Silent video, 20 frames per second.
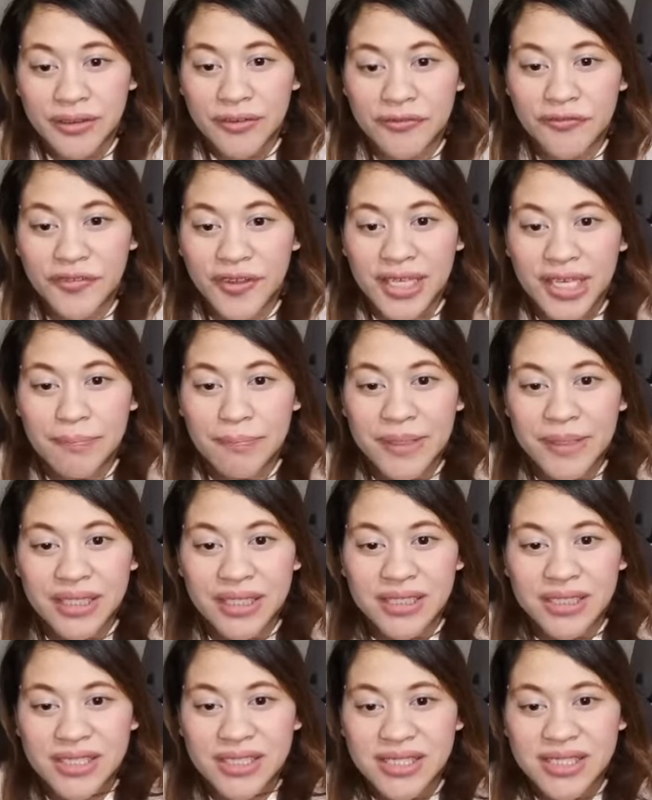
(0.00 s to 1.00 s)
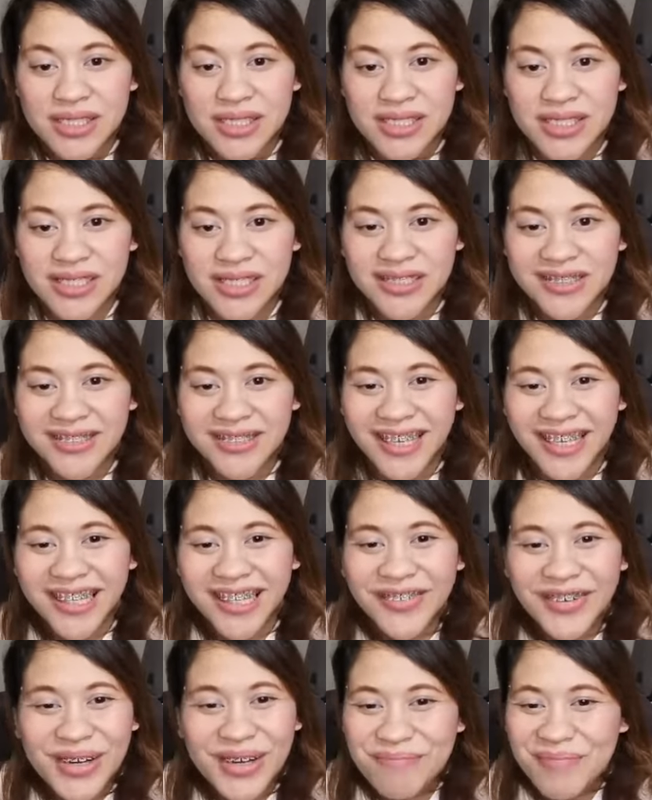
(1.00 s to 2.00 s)
Philippines,
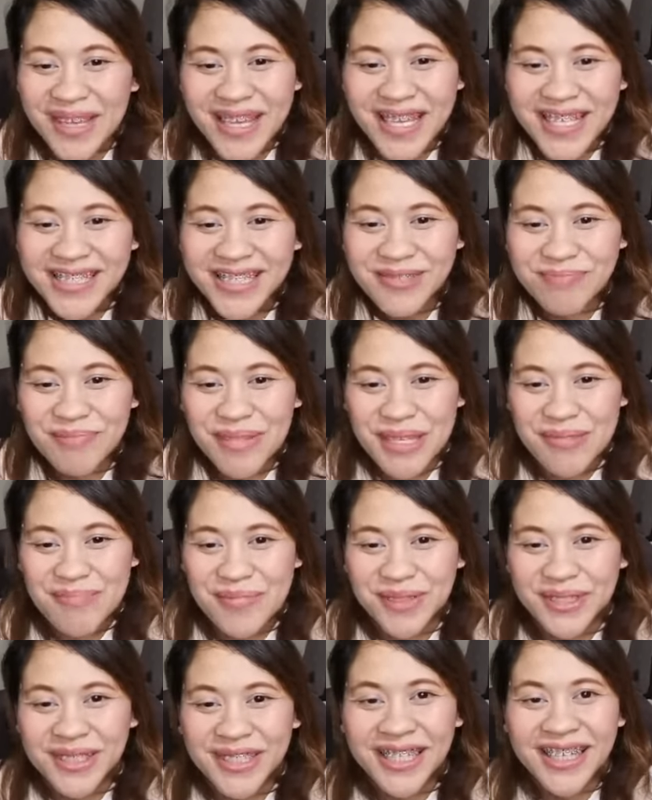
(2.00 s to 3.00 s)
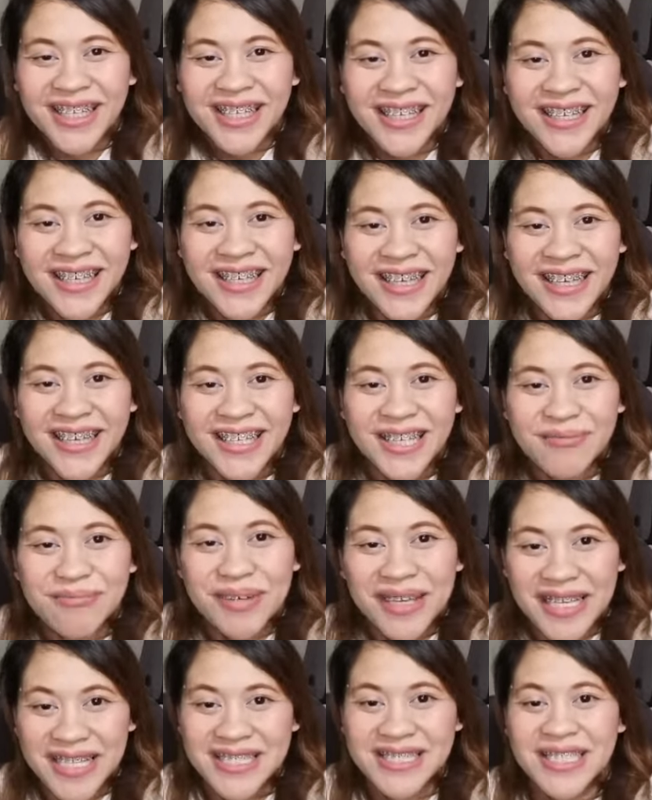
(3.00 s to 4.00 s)
hello amazing people, and
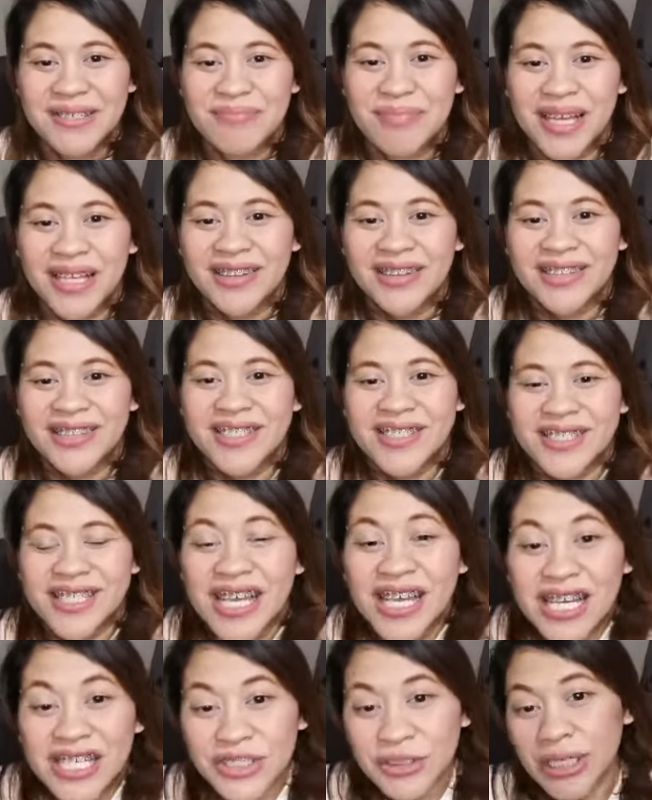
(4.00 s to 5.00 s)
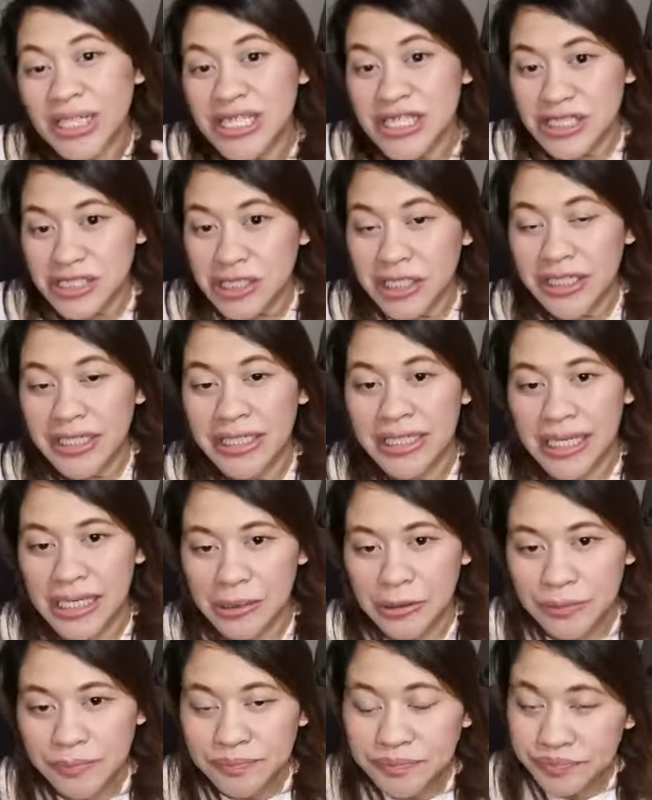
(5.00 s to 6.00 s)
amazing mentors. So I'll start
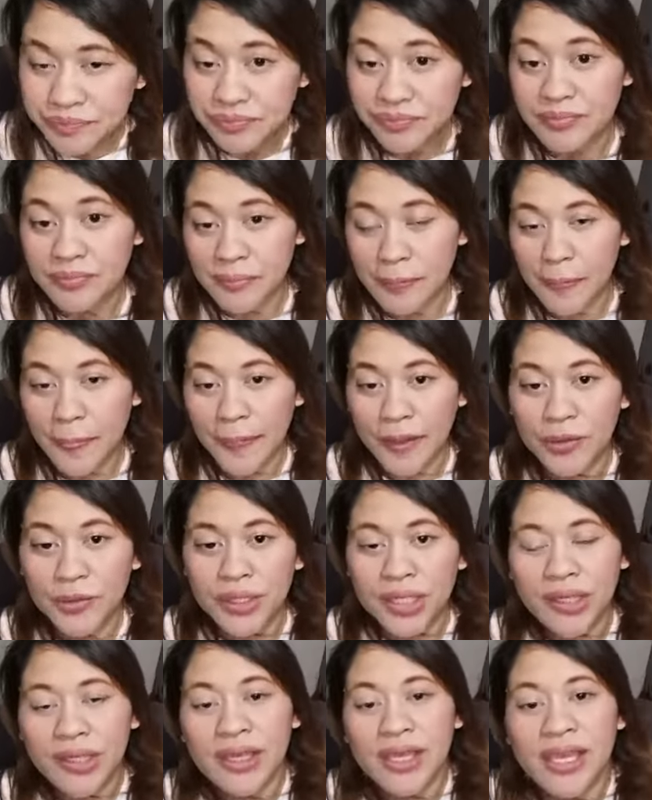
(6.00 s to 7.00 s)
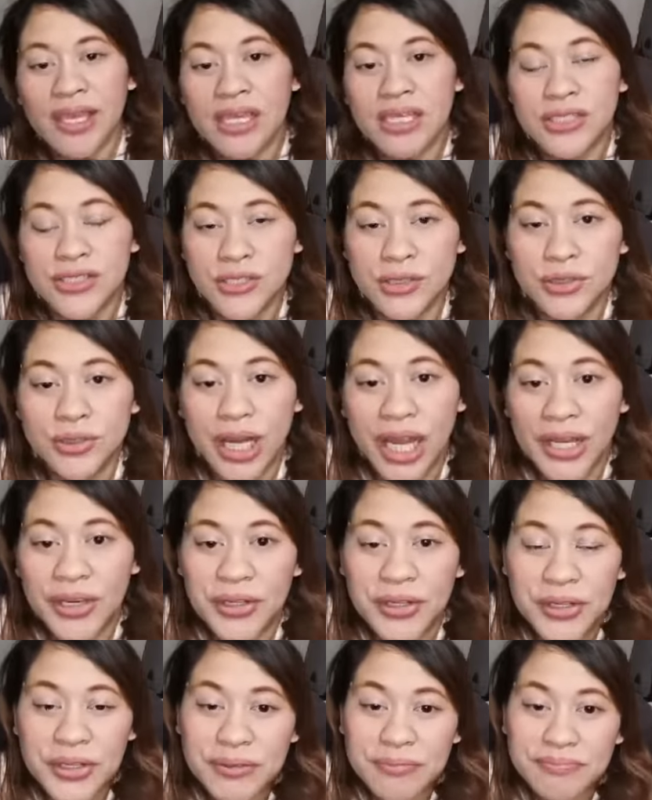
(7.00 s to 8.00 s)
now. Okay, so ano
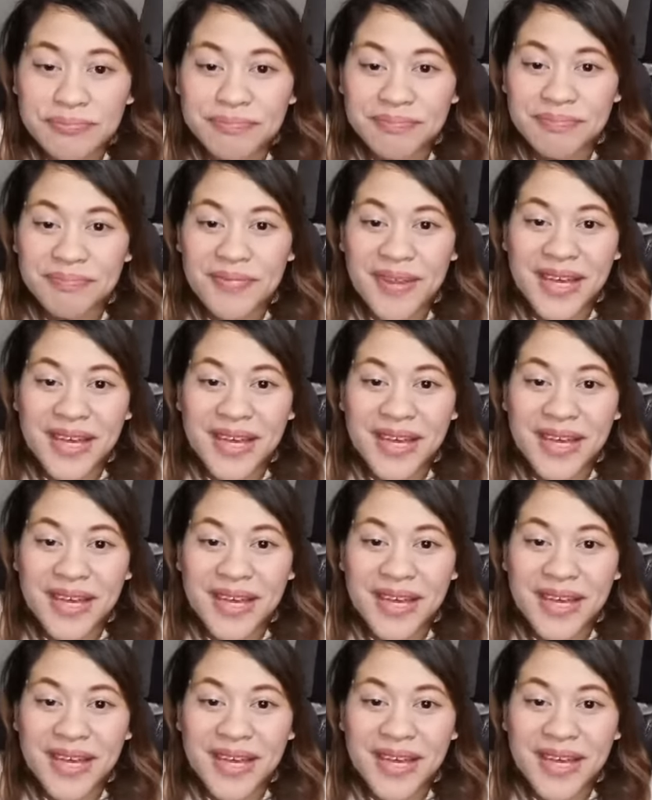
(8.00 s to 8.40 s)
yung